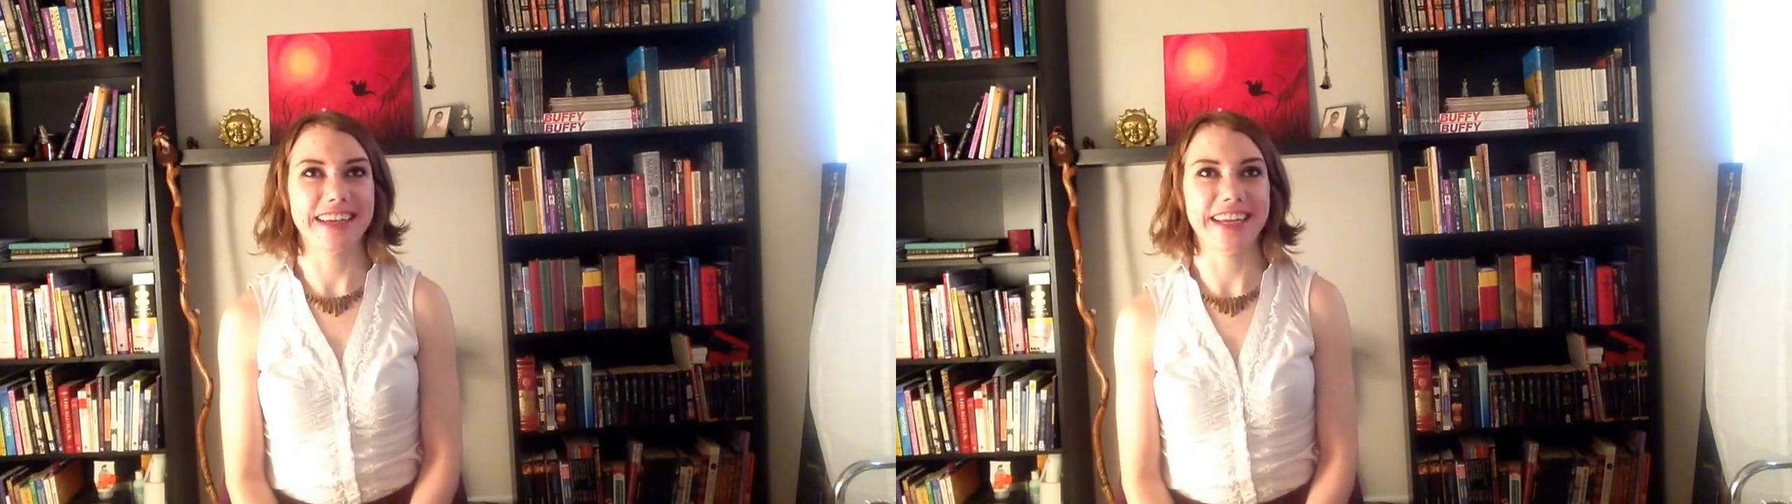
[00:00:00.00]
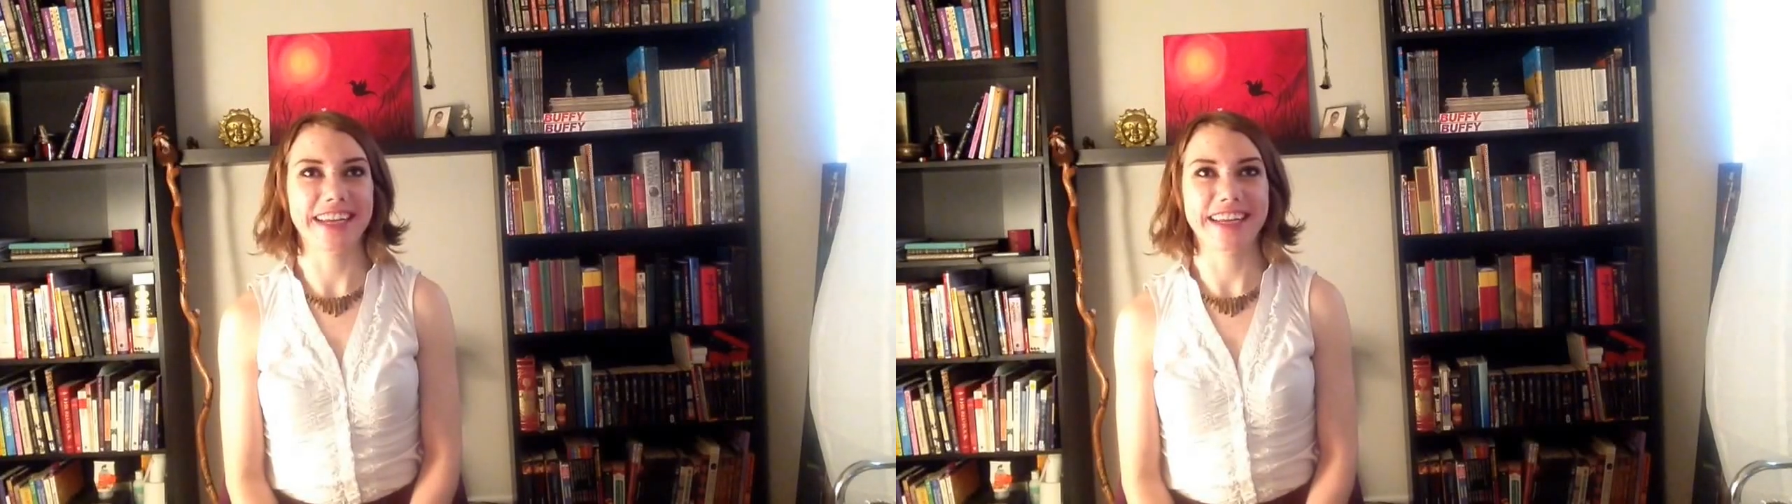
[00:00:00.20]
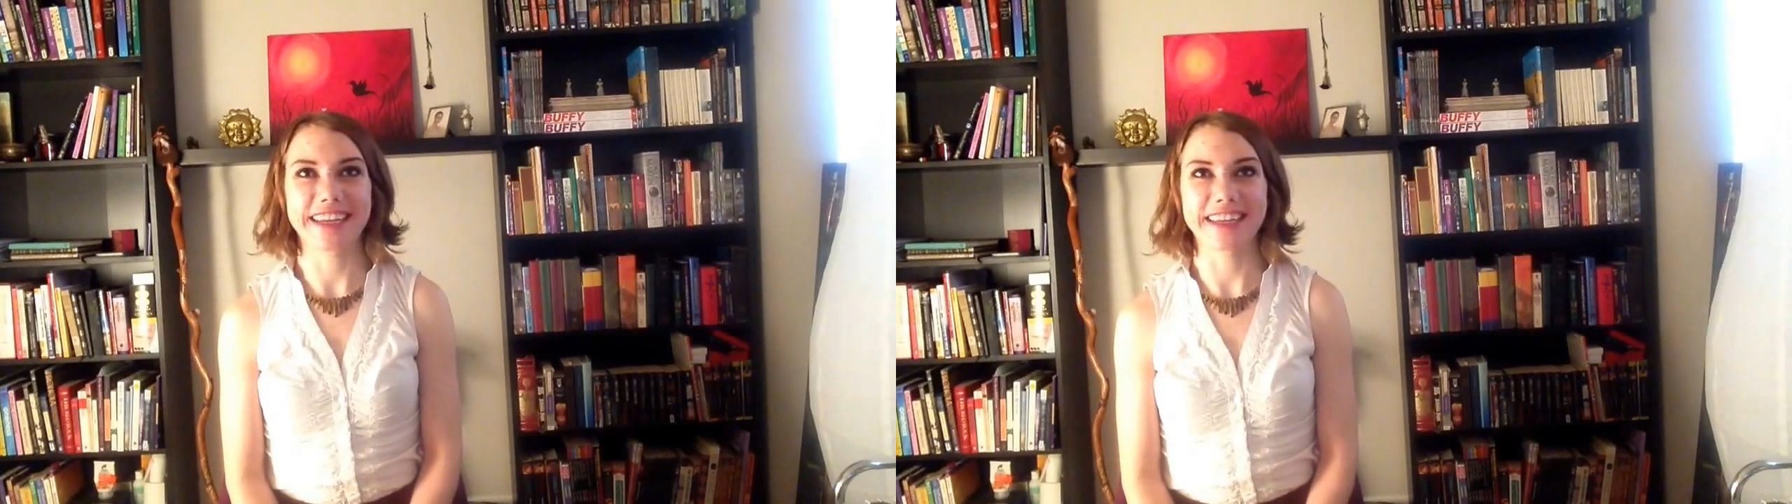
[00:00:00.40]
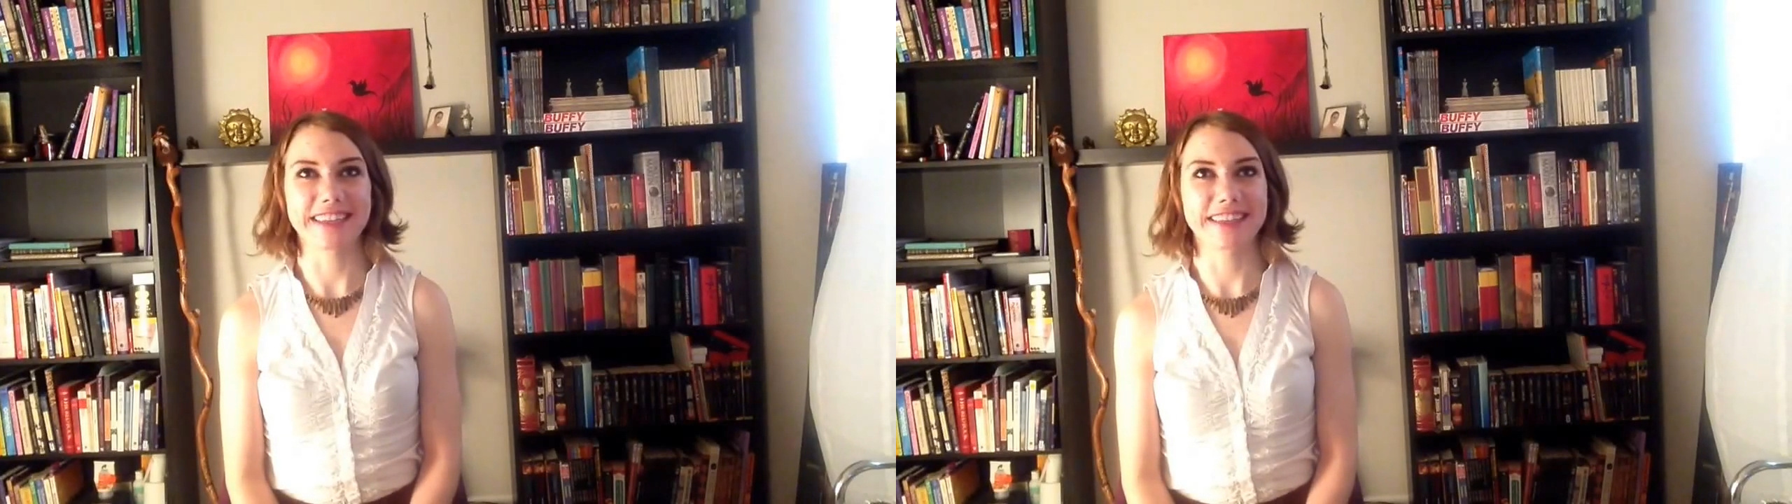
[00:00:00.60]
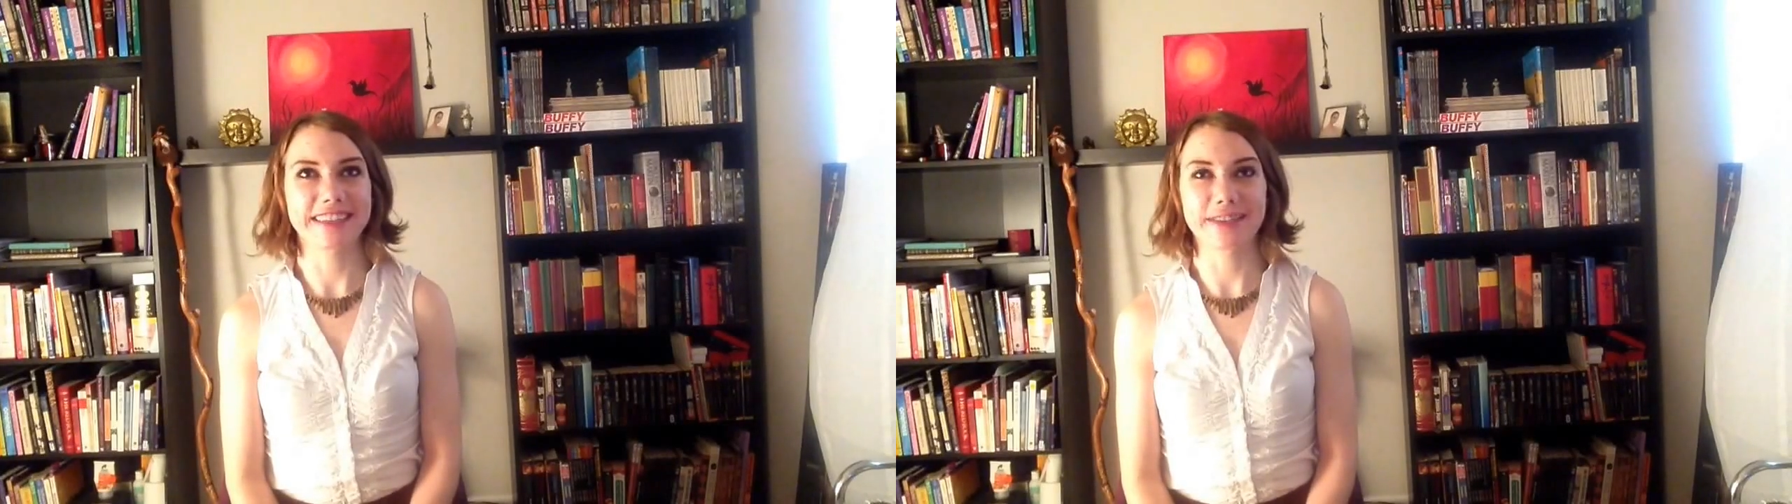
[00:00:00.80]
it
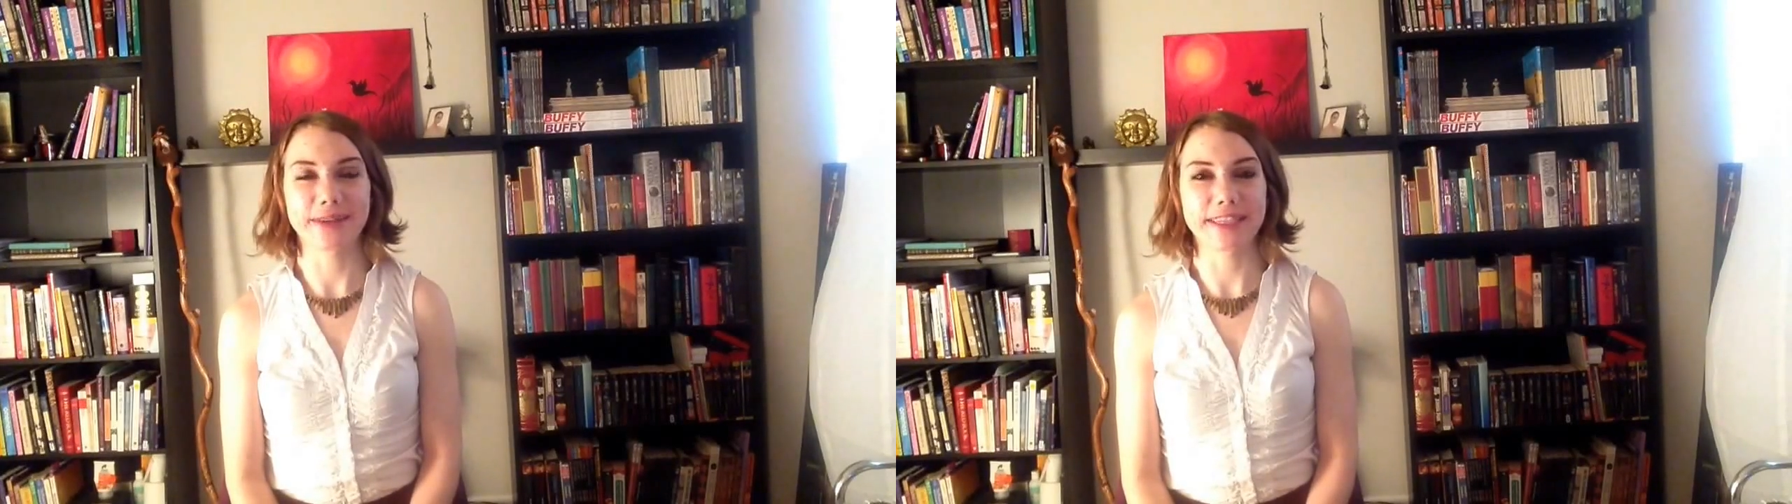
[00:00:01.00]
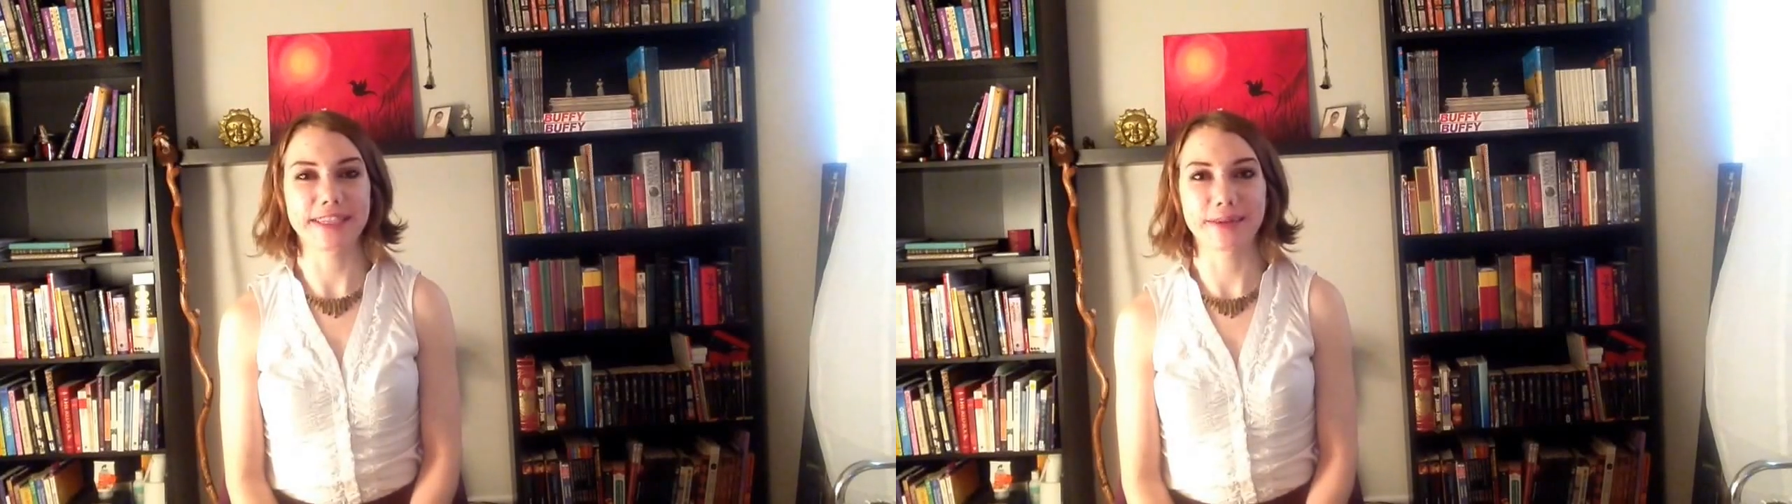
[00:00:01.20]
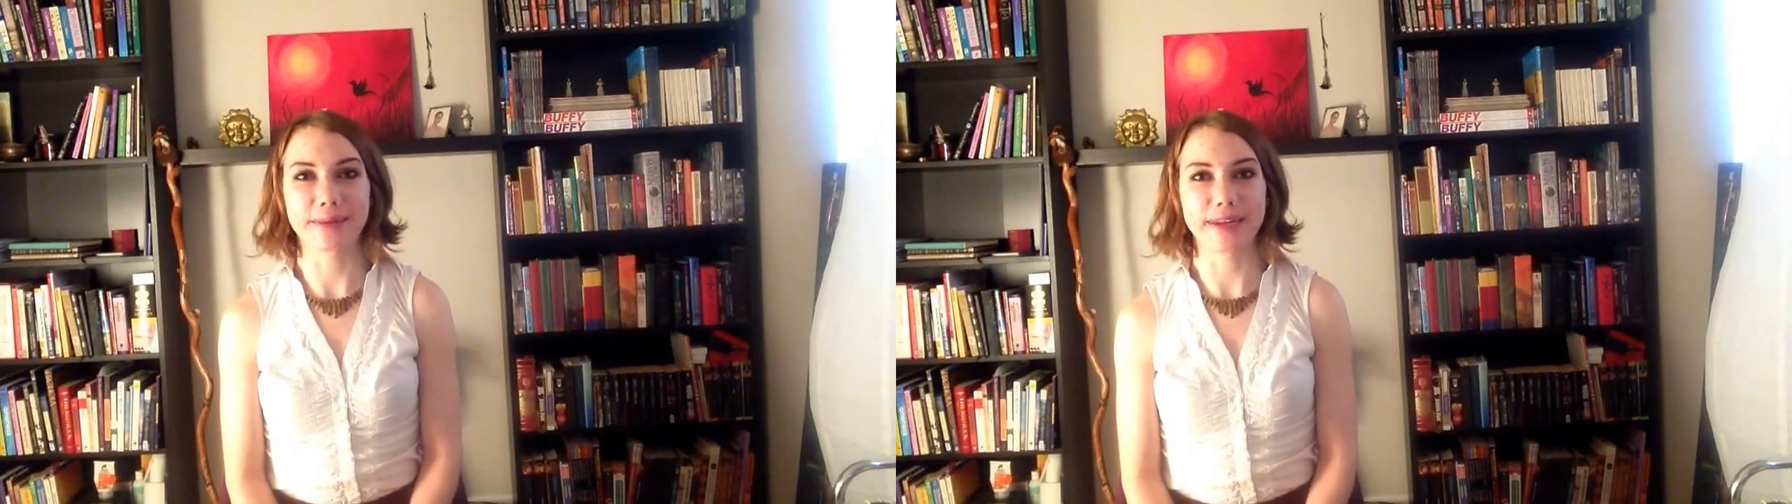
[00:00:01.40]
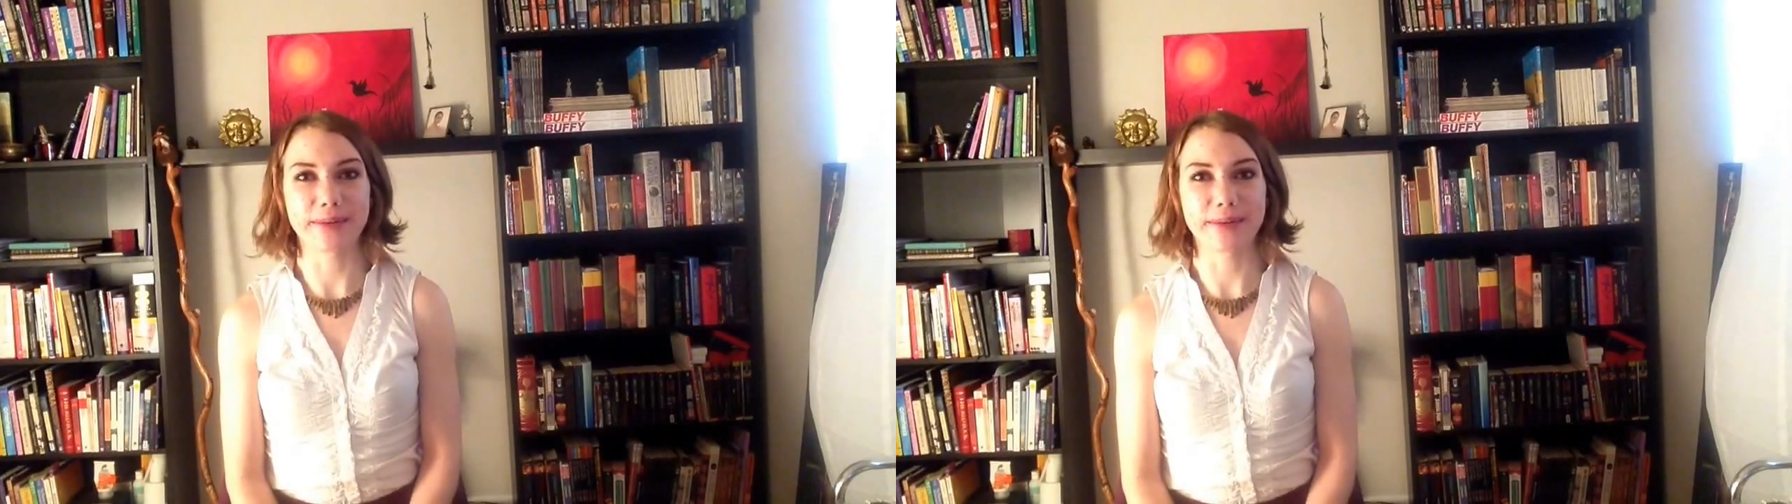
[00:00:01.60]
is doing so many